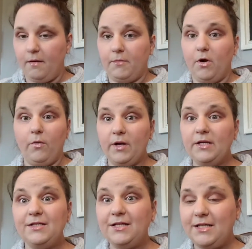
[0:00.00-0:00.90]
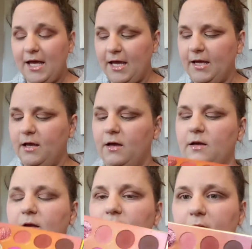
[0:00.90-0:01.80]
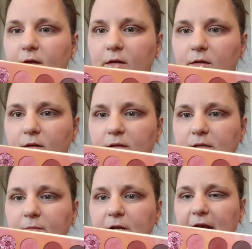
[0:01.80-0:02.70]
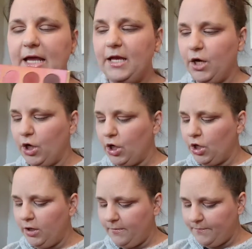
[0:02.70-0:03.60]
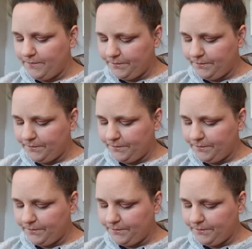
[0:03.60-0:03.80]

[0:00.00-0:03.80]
I'm going to take some glitter